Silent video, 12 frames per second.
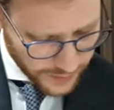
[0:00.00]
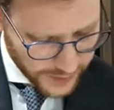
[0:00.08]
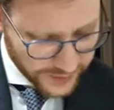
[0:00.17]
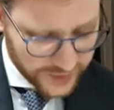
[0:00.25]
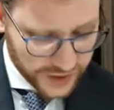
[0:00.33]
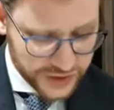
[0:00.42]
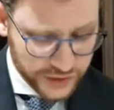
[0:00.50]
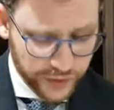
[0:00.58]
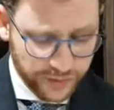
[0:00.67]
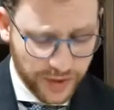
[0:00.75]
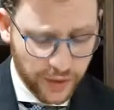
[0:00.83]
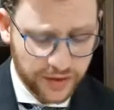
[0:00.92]
The discussion
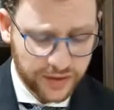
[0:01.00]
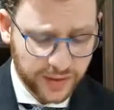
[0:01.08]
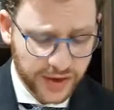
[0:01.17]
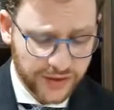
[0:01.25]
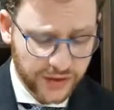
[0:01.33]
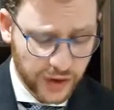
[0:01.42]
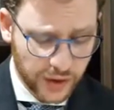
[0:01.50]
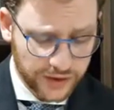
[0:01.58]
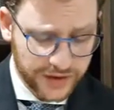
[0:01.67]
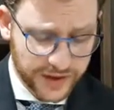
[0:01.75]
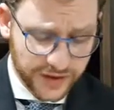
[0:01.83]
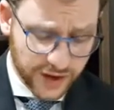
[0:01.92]
would be whether Rabbi Elazar
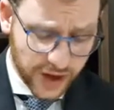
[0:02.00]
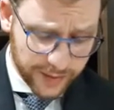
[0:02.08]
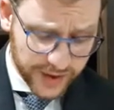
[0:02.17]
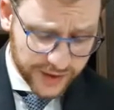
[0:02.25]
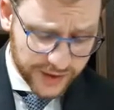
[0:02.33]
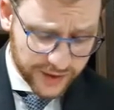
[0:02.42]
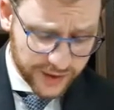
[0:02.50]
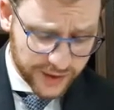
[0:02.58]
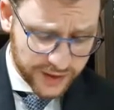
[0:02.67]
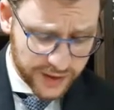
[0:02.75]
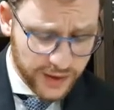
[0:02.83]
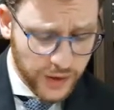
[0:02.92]
holds that it's chametz,
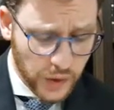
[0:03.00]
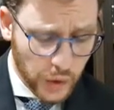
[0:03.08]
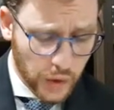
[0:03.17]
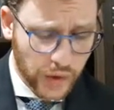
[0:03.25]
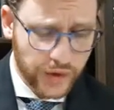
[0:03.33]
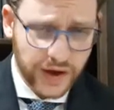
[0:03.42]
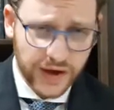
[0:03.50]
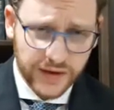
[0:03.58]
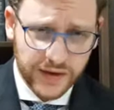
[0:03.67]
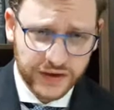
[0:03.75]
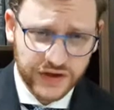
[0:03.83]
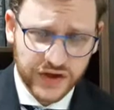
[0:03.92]
or
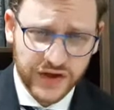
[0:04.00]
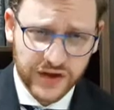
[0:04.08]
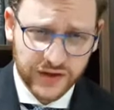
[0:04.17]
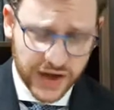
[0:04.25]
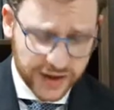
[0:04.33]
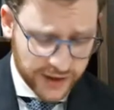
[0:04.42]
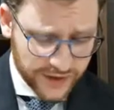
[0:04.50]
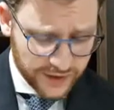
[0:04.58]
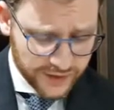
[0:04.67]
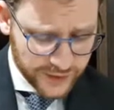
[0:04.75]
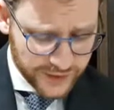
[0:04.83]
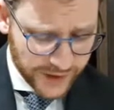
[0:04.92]
that just that you're not yotze
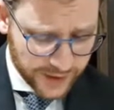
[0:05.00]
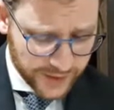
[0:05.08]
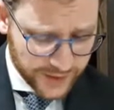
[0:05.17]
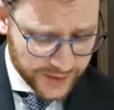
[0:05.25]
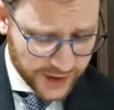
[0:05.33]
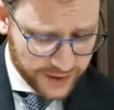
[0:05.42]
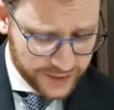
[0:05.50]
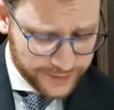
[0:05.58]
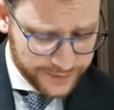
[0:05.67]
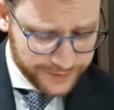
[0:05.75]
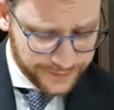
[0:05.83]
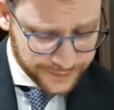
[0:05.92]
the first night of Pesach.
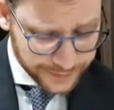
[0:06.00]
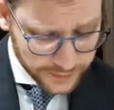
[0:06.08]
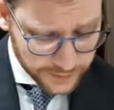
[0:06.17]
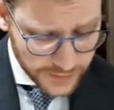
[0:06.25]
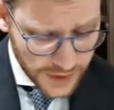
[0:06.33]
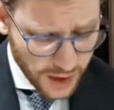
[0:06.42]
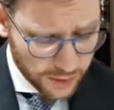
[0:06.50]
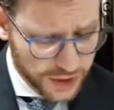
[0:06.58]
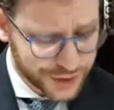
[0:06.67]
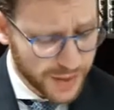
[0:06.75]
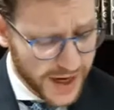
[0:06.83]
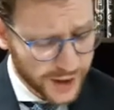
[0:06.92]

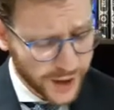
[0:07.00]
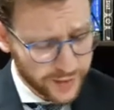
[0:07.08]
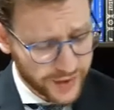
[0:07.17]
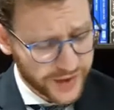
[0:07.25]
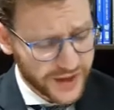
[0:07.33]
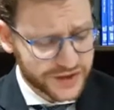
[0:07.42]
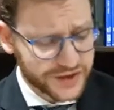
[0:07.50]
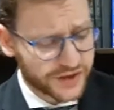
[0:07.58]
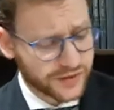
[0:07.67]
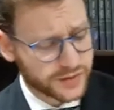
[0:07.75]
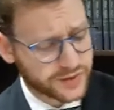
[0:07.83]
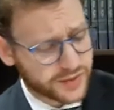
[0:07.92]
Rashba Gomer, the next sheet
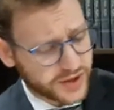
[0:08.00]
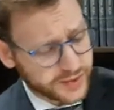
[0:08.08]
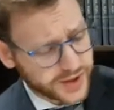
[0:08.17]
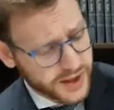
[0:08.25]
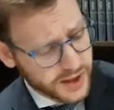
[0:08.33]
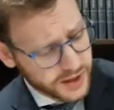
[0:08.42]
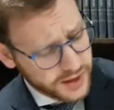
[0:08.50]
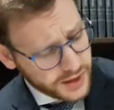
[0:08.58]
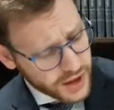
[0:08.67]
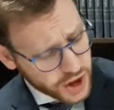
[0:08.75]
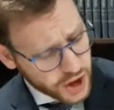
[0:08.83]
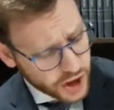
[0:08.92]
is Rav Shimon Gamliel,
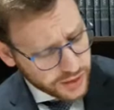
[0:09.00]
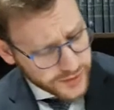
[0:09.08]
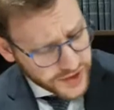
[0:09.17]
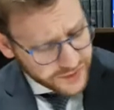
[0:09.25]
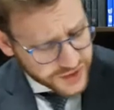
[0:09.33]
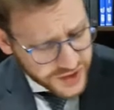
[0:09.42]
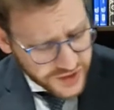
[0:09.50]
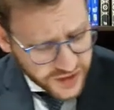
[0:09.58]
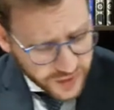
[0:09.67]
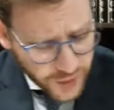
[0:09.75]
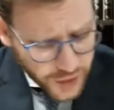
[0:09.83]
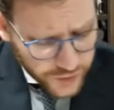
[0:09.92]
kol mitzvah
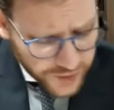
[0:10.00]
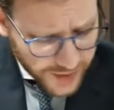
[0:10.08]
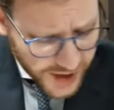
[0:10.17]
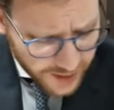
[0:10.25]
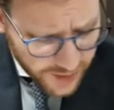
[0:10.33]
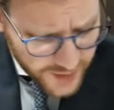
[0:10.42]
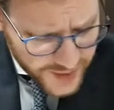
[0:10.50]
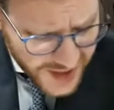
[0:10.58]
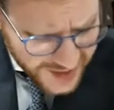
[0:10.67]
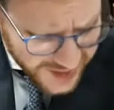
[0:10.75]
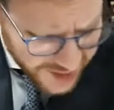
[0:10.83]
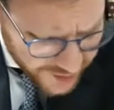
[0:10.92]
shechziku b'kusim harbe
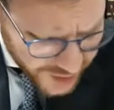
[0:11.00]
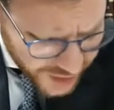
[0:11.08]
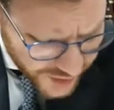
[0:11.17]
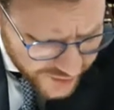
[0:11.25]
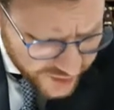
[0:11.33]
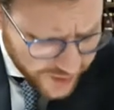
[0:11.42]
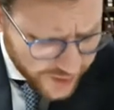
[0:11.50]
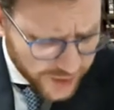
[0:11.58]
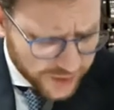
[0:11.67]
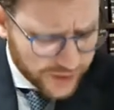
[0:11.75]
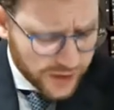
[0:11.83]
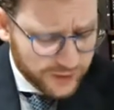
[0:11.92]
medakting b'yoser min
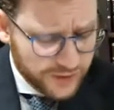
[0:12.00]
Yisrael.